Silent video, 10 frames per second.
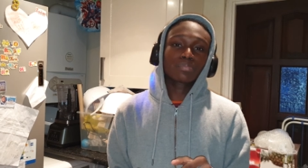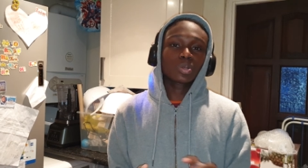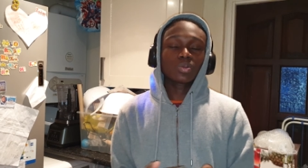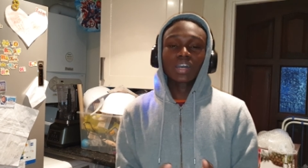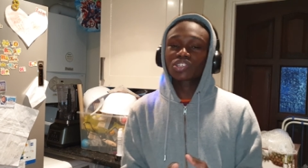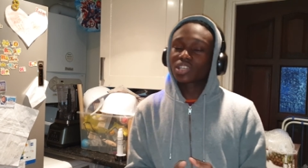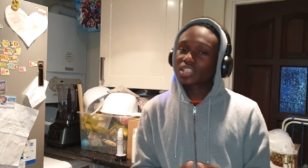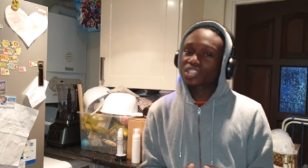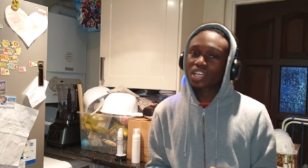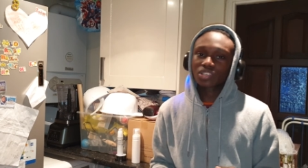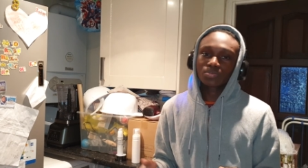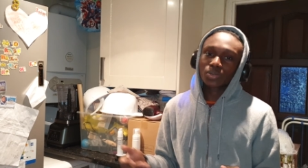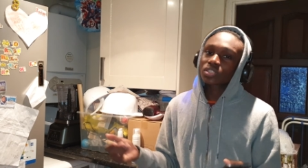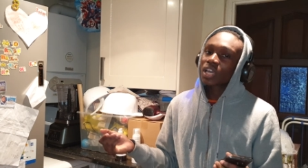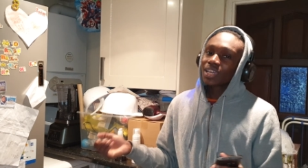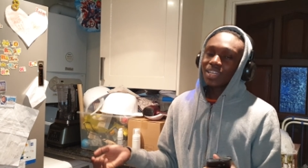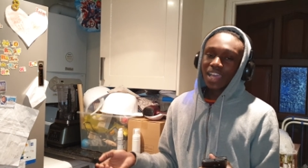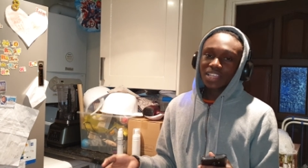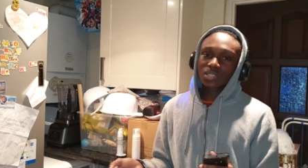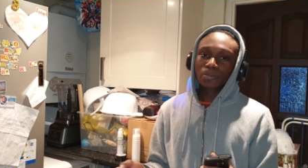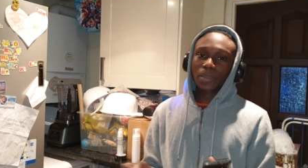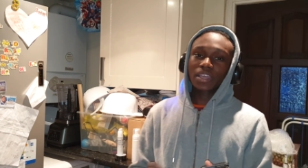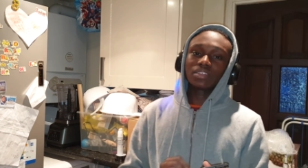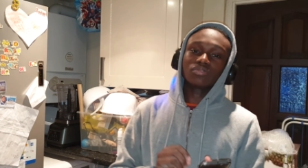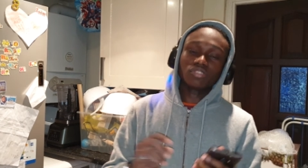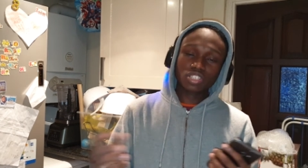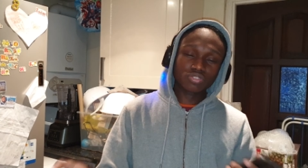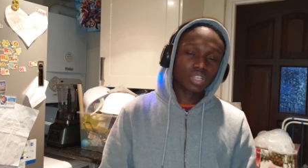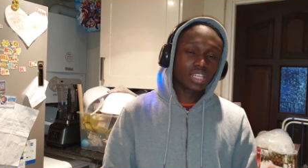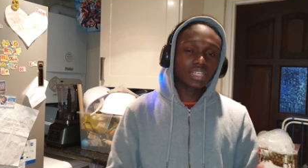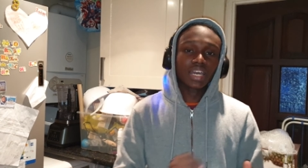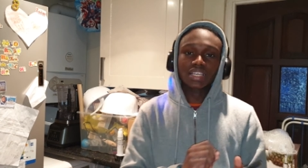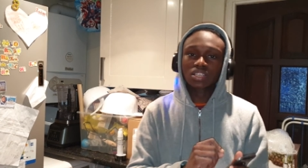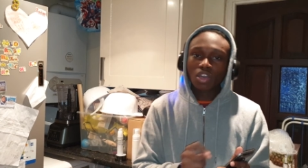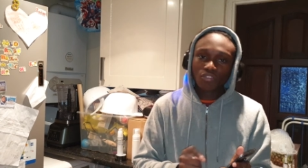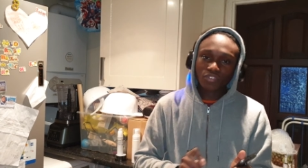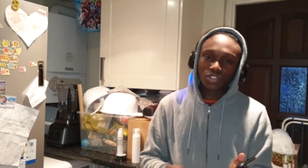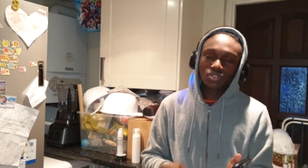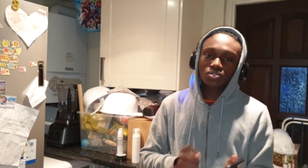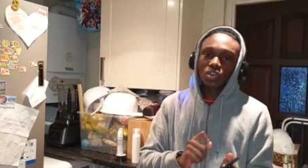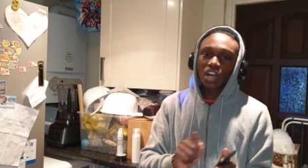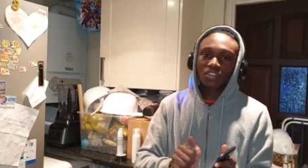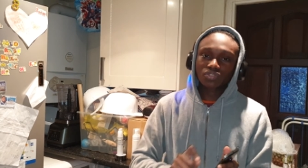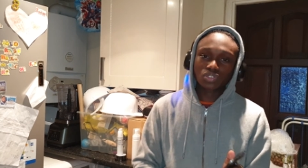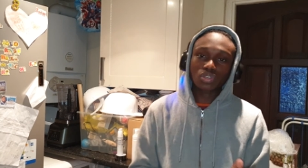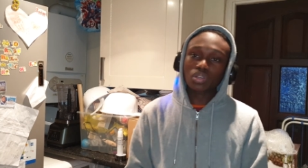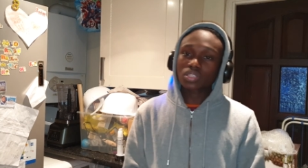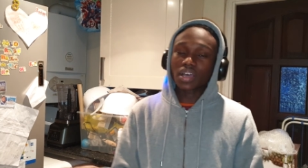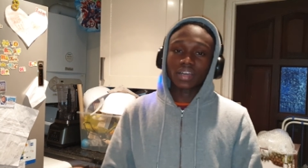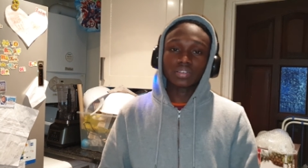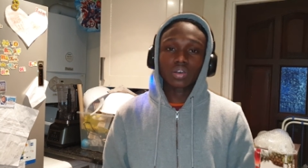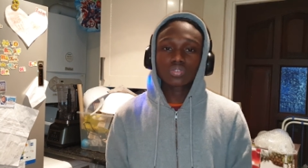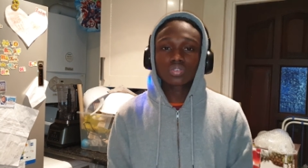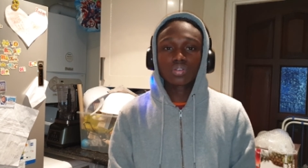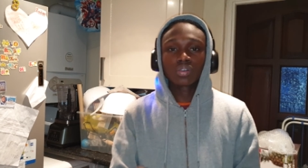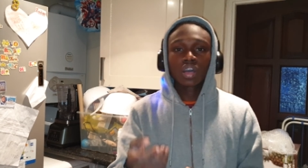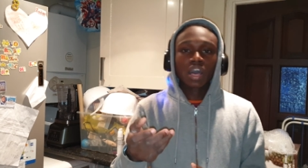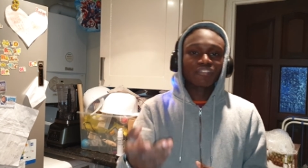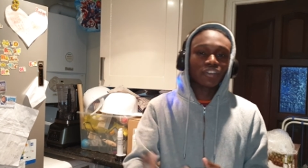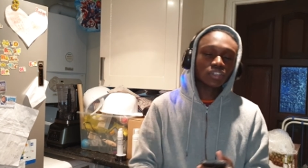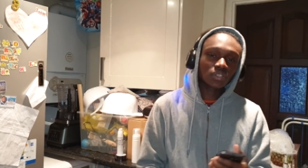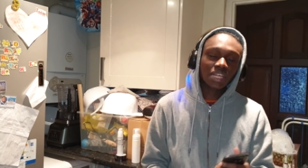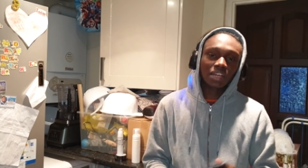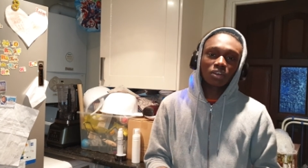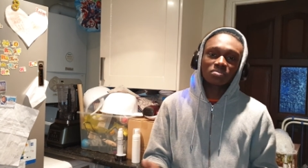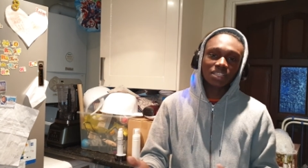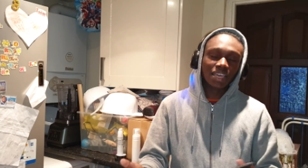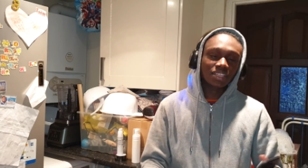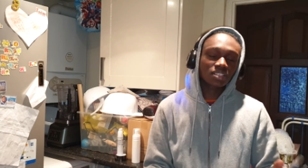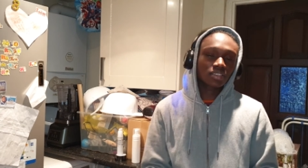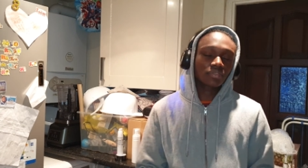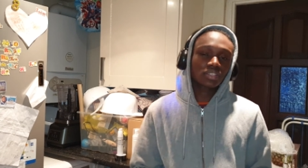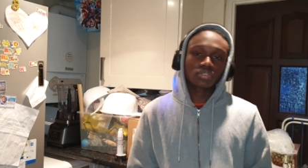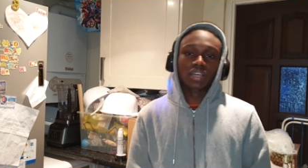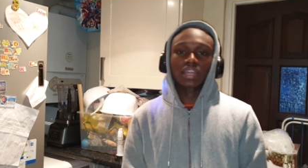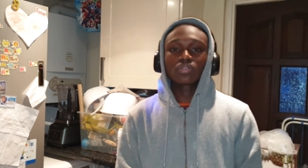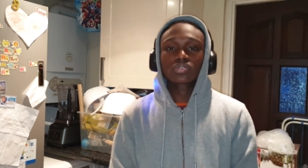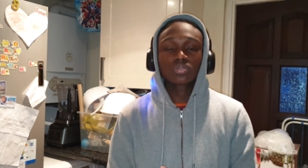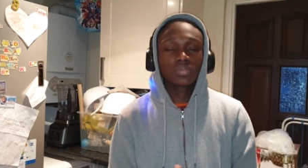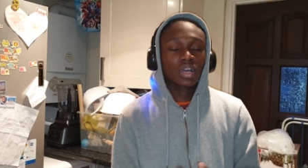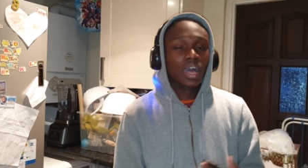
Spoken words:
Pro will actually charge, but the S Pen is really nice for you to have Jot, and also for you that loves the S series, you can also